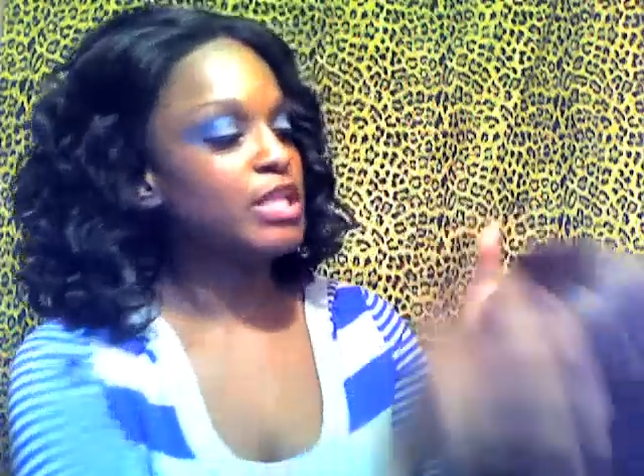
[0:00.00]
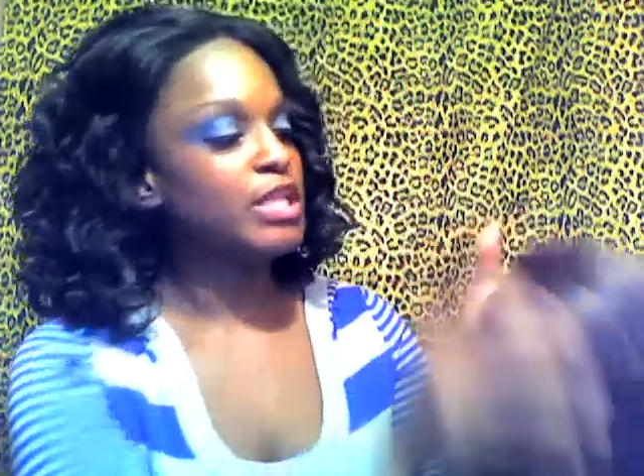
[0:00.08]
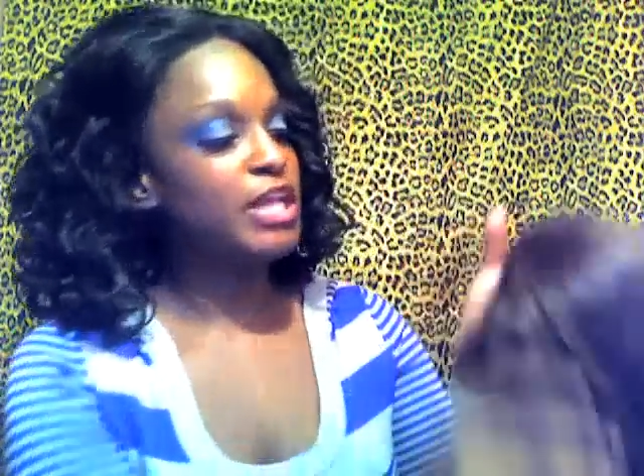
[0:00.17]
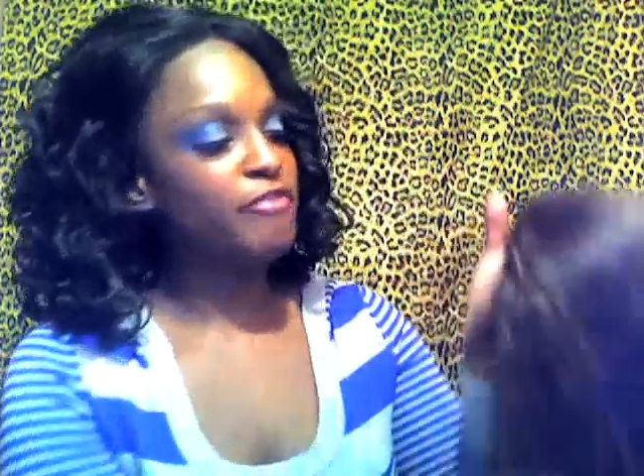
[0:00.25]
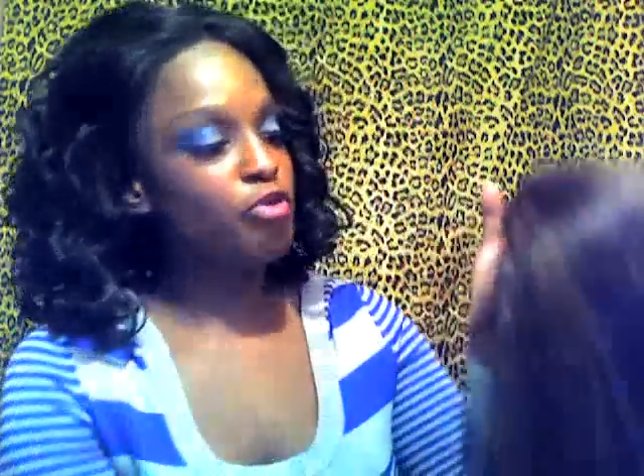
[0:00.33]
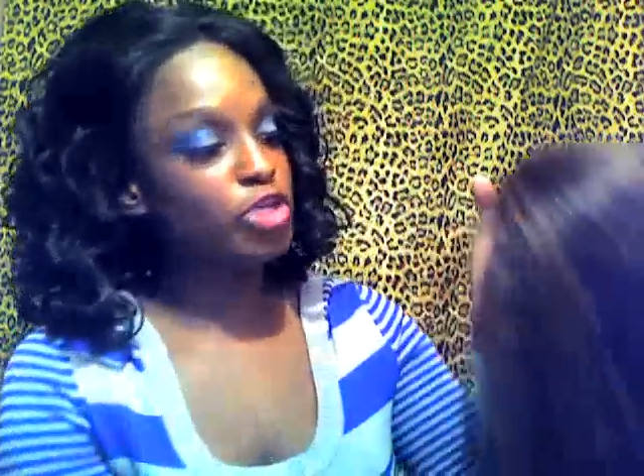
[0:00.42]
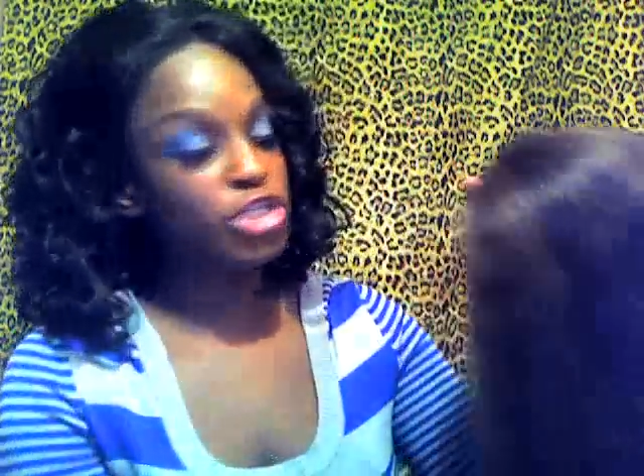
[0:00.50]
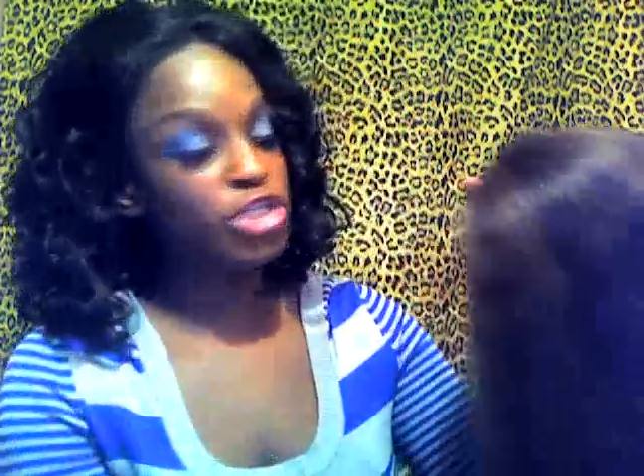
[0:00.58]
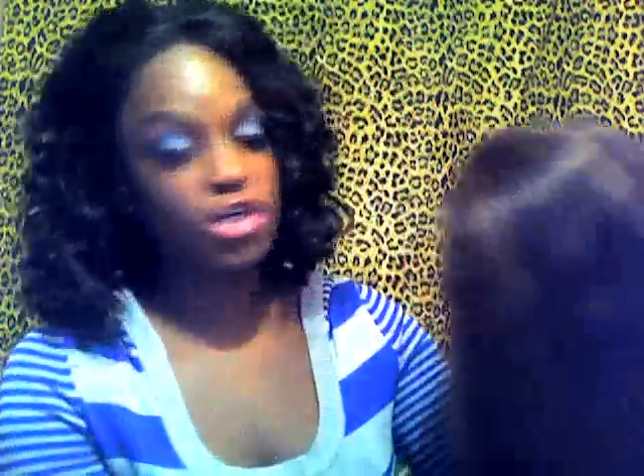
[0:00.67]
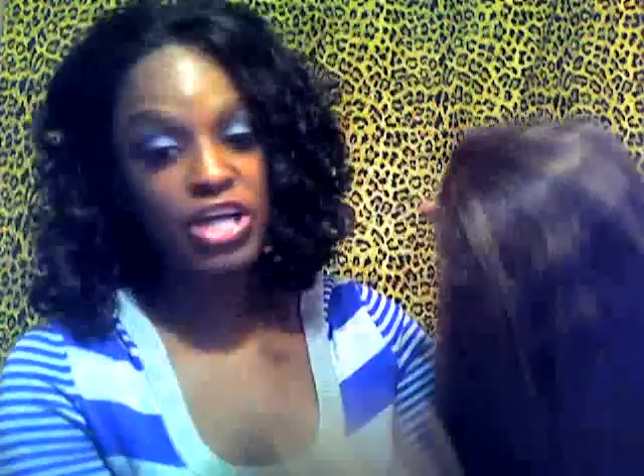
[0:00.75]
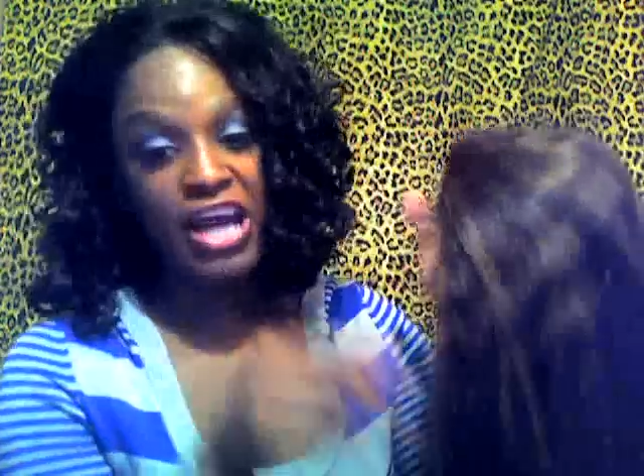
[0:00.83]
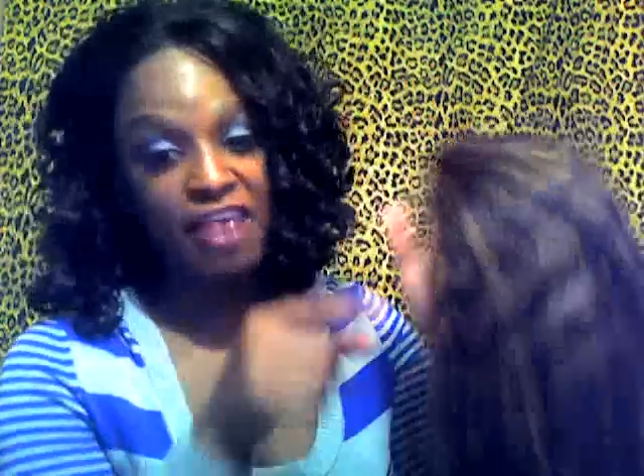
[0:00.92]
Now, of course,
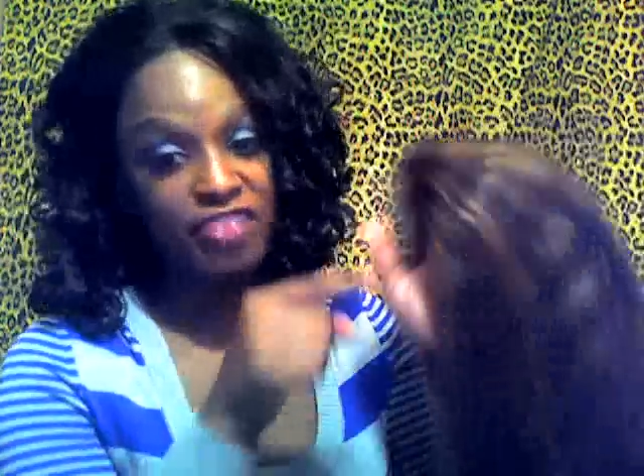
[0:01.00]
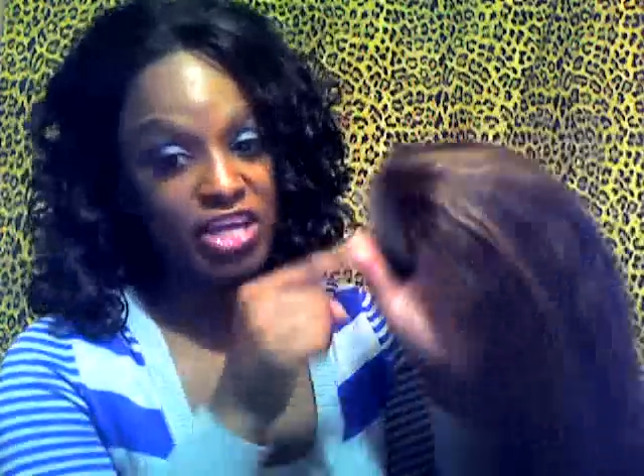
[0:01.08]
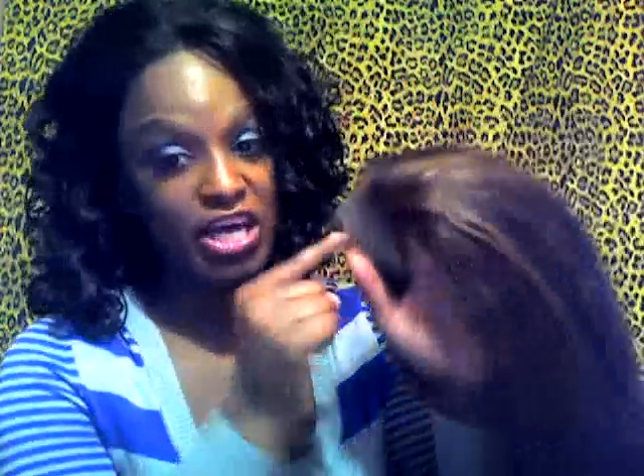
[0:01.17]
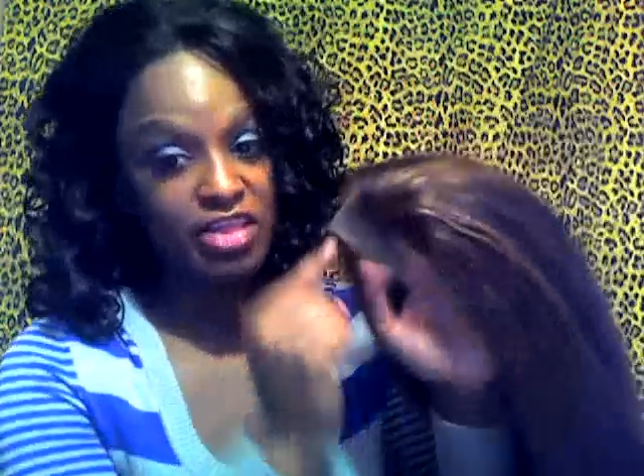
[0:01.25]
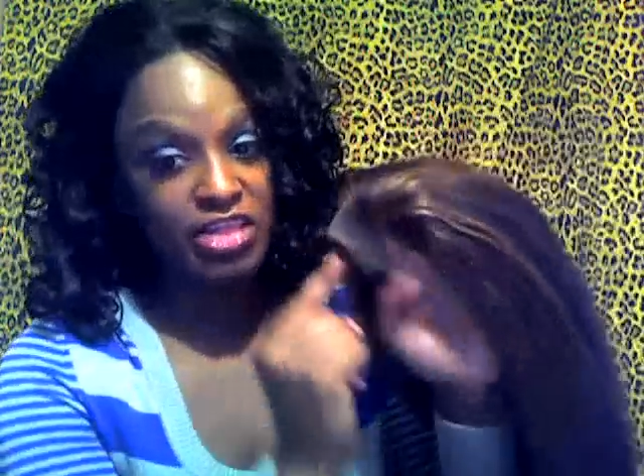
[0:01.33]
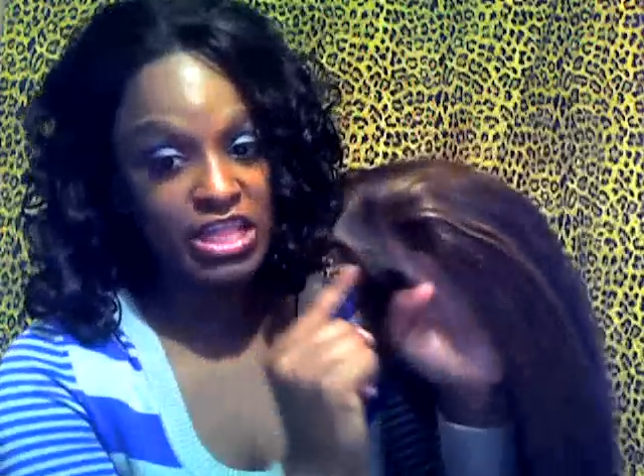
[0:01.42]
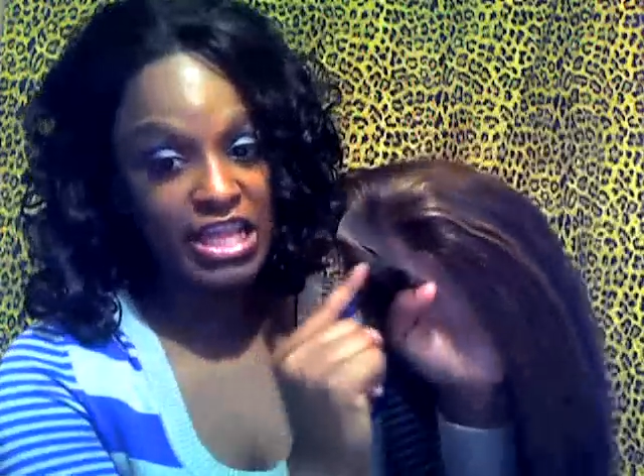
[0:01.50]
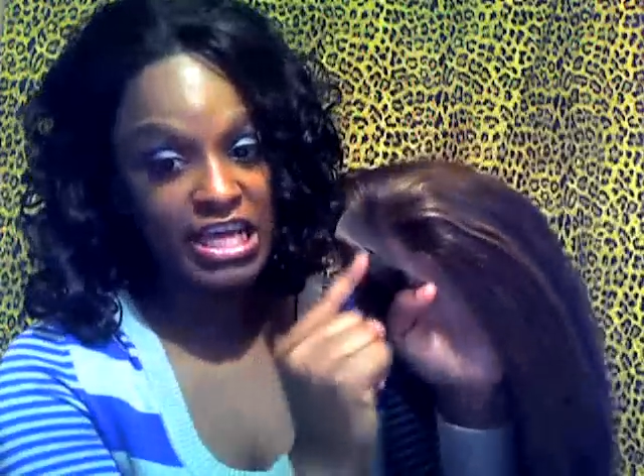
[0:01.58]
you're going to have to cut the